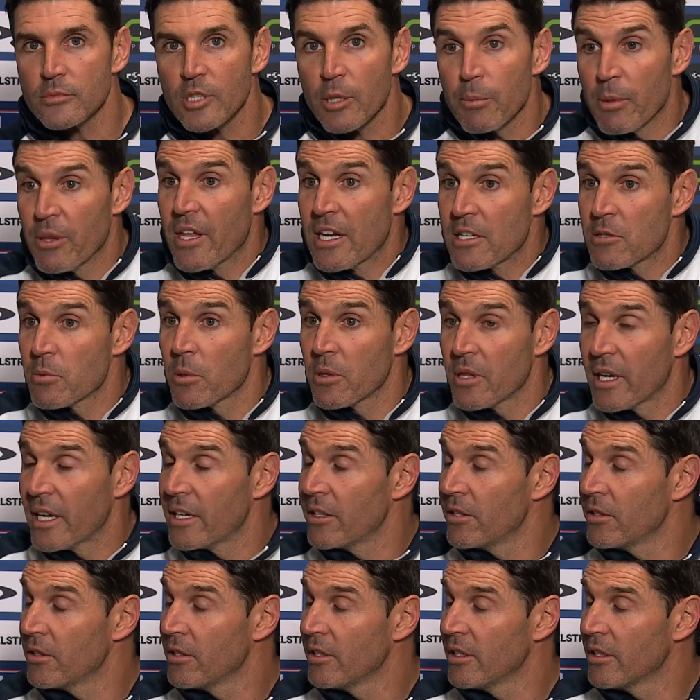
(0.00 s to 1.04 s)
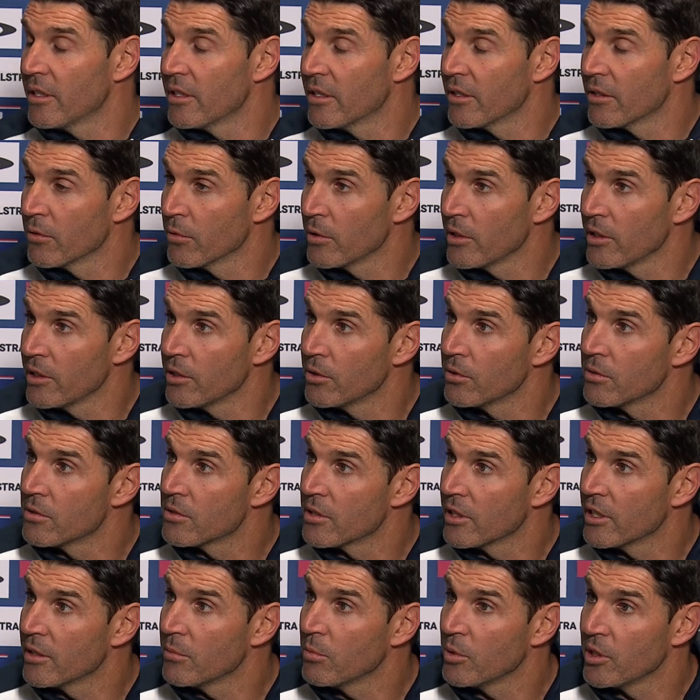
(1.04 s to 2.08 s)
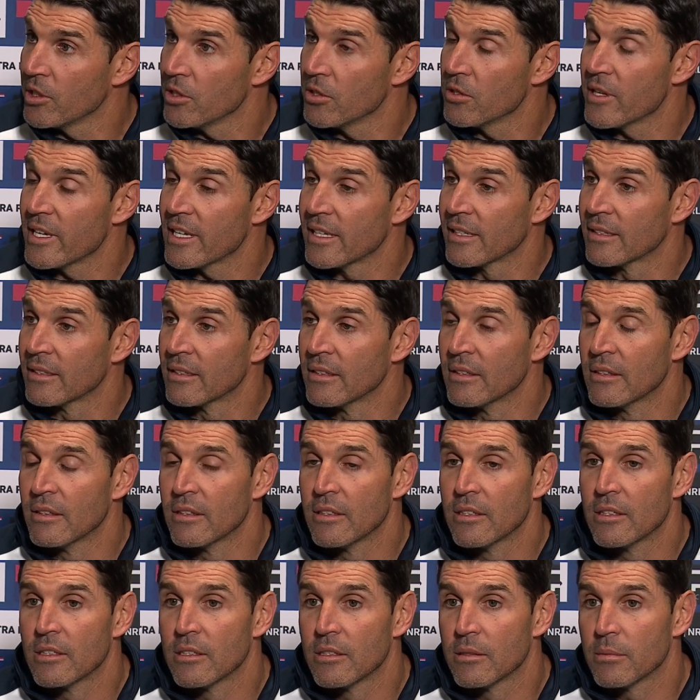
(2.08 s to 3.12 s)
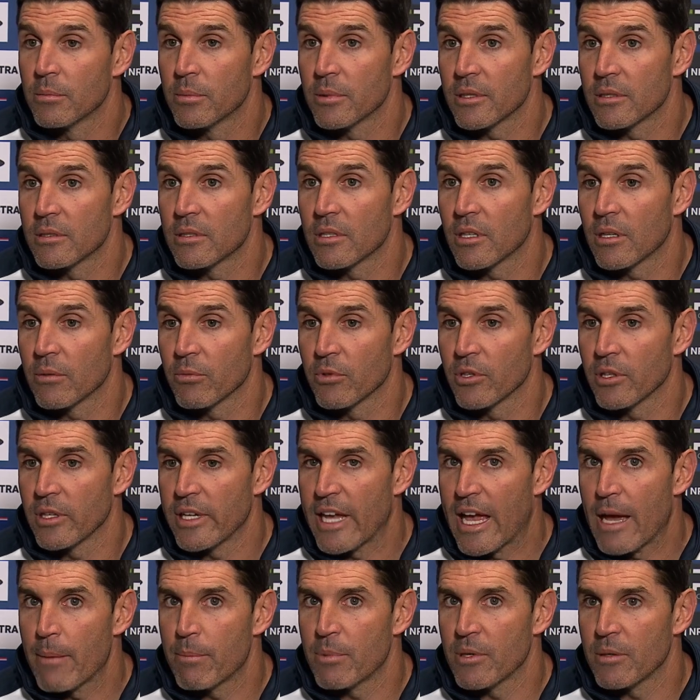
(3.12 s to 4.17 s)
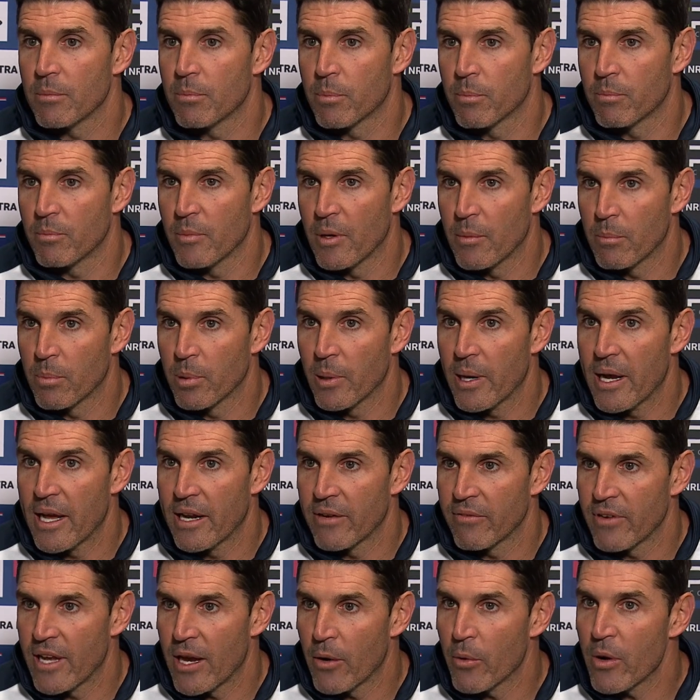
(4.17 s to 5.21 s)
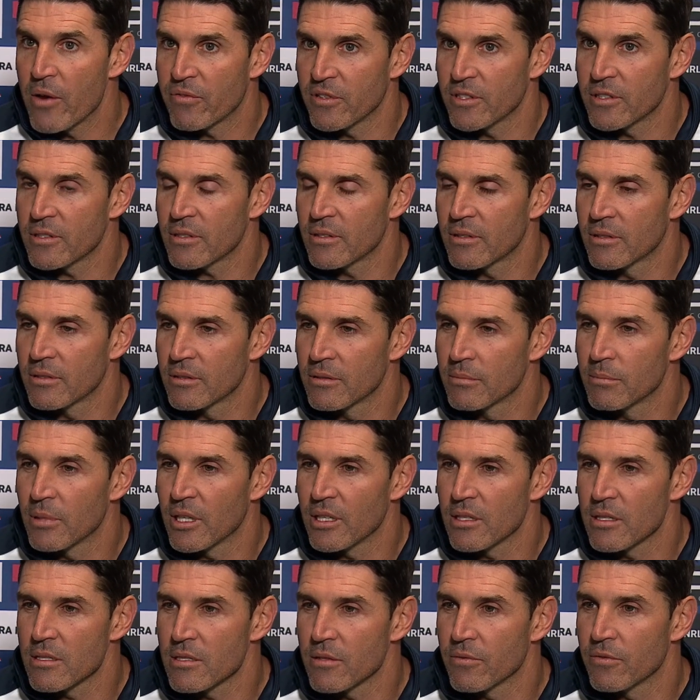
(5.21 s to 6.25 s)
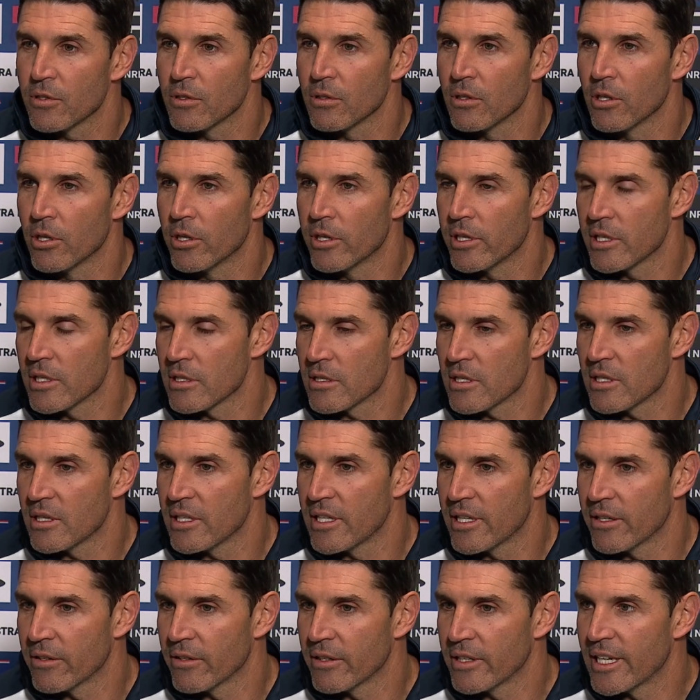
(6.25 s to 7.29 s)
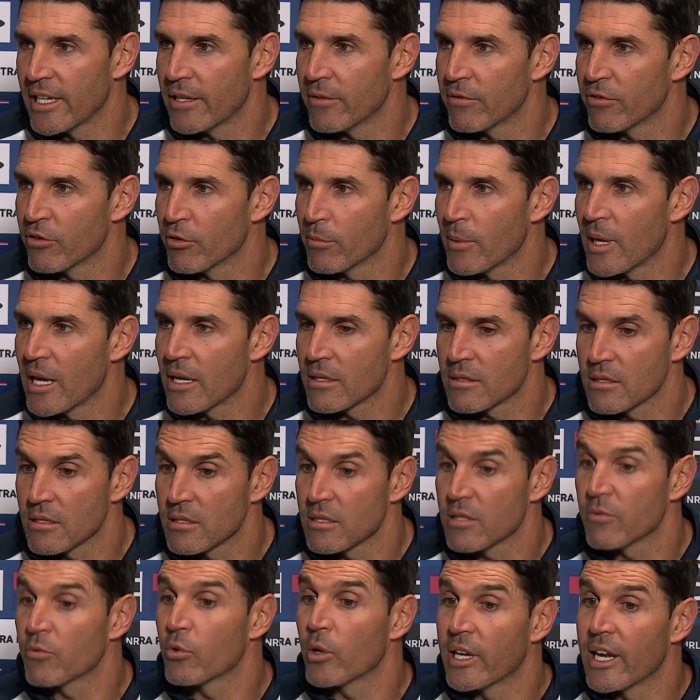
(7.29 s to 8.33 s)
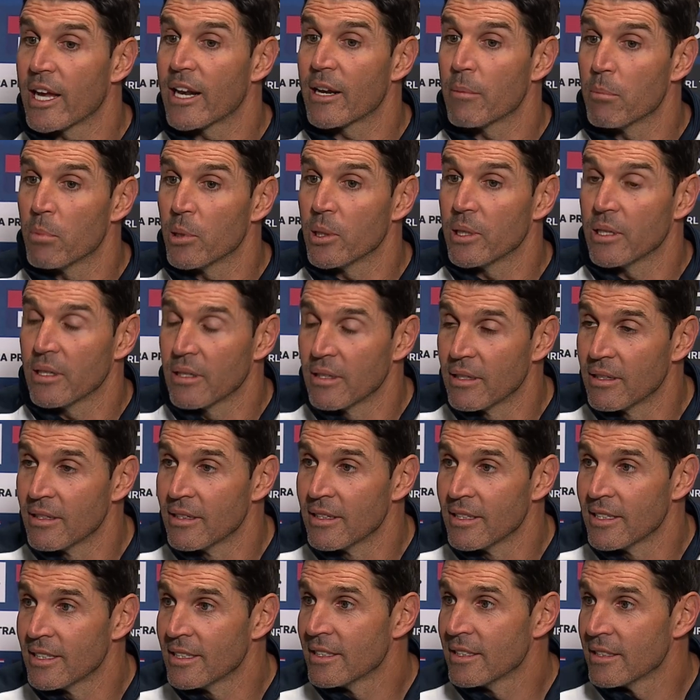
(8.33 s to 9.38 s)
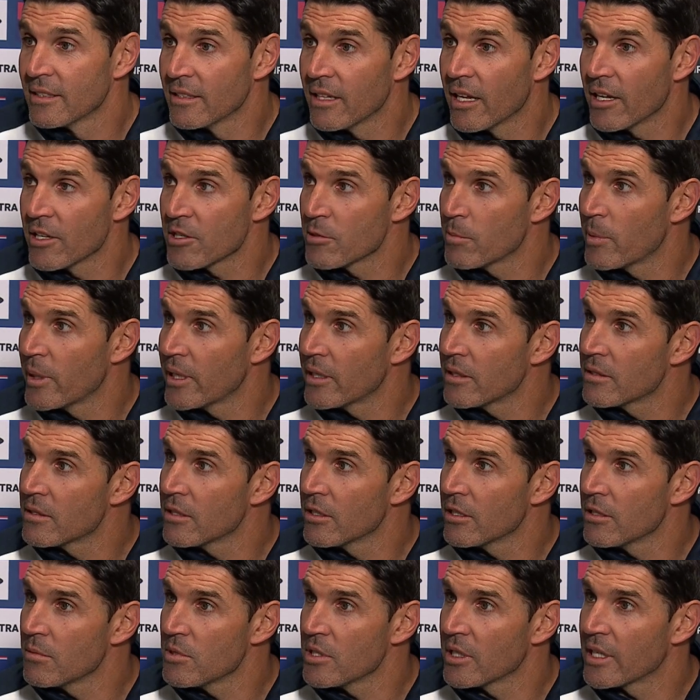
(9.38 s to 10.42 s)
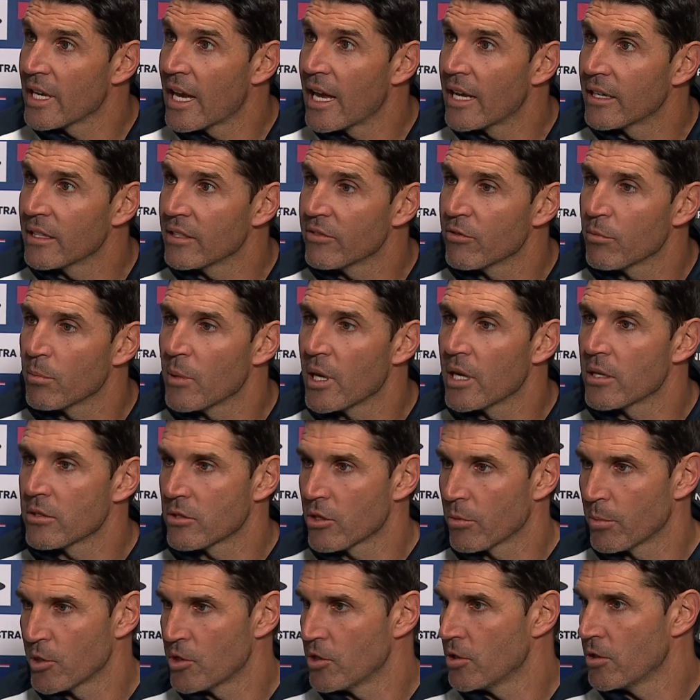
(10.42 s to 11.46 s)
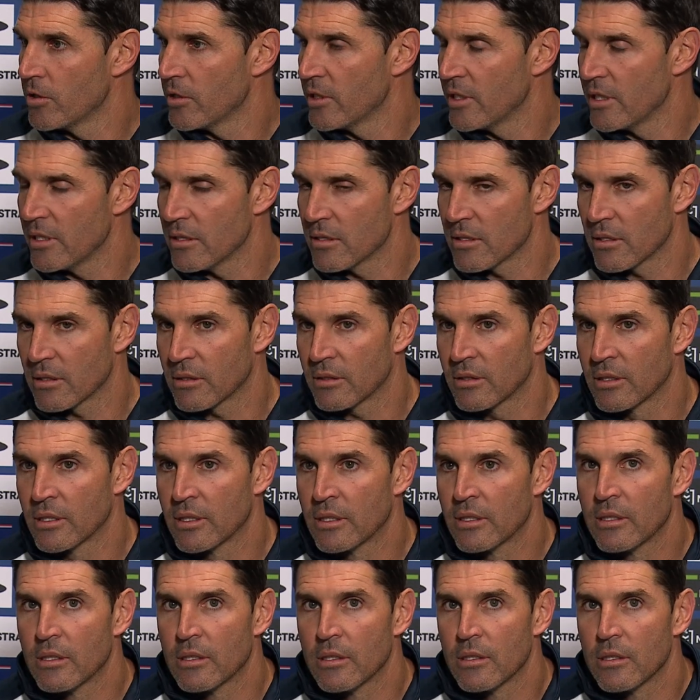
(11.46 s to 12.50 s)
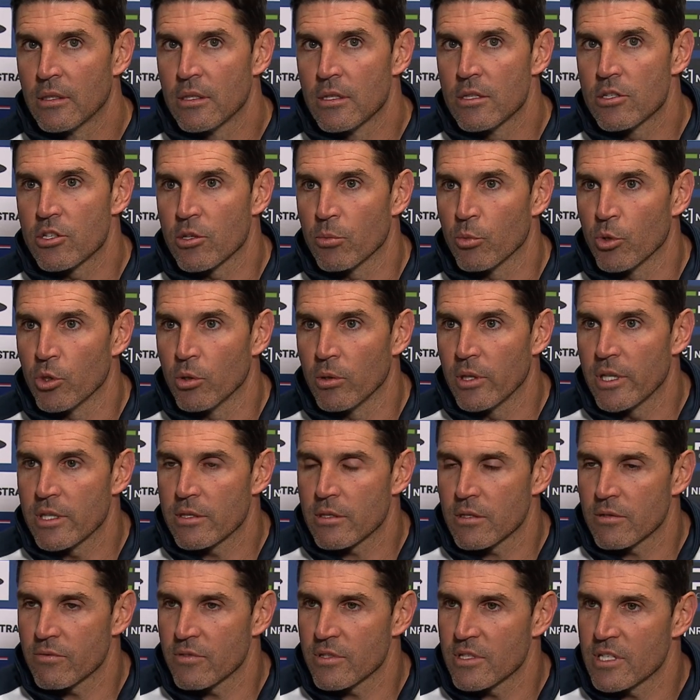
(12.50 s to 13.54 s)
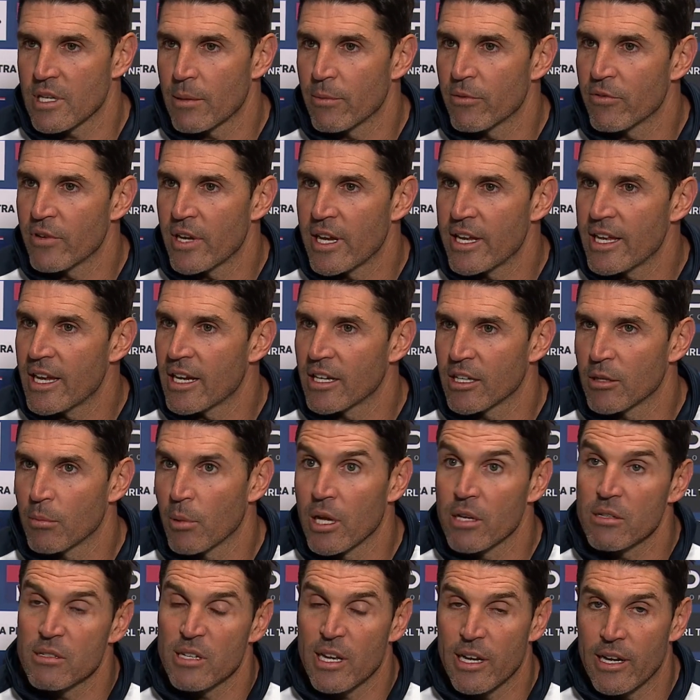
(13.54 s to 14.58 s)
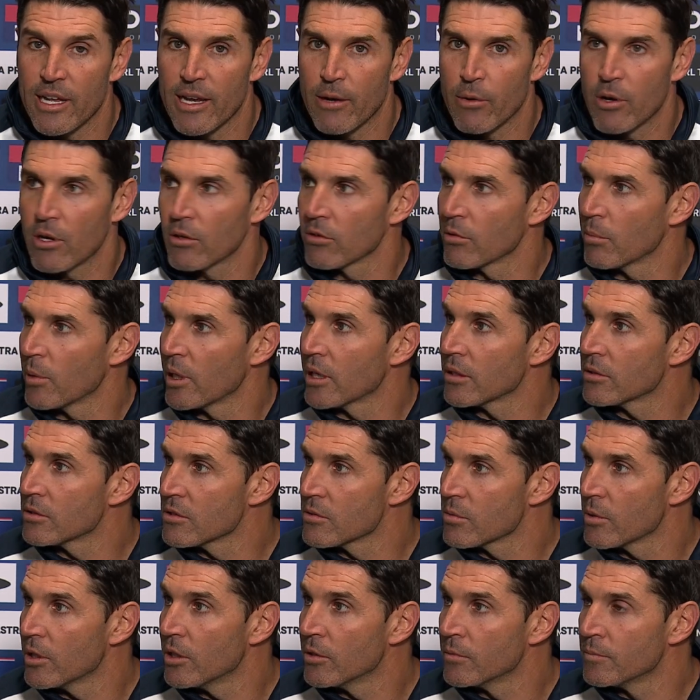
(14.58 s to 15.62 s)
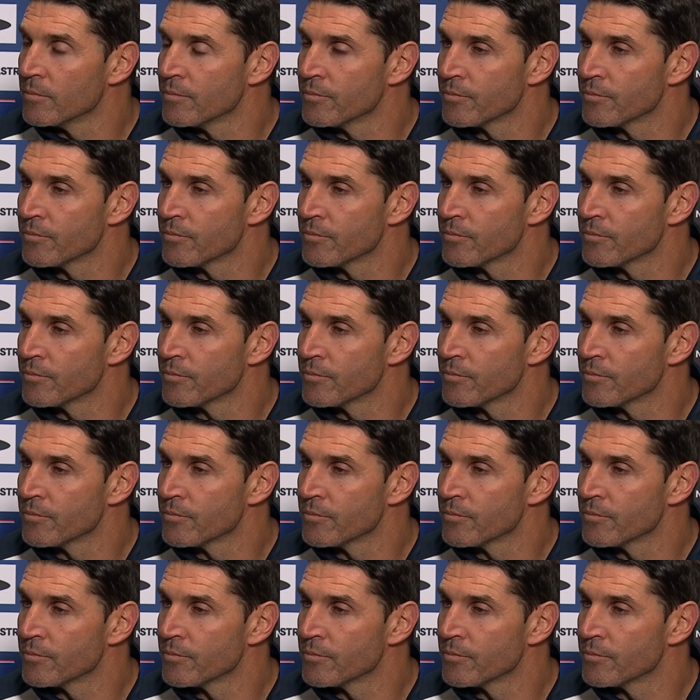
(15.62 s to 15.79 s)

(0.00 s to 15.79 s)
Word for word: but that's what they do to you. They're a really good team, we knew that, but I'm um, really happy and proud of our effort, but there's a few learnings in there again from us, as if we're going to beat those better teams, you can't give them those opportunities, and some real lessons for some of our younger blokes and our older blokes as well.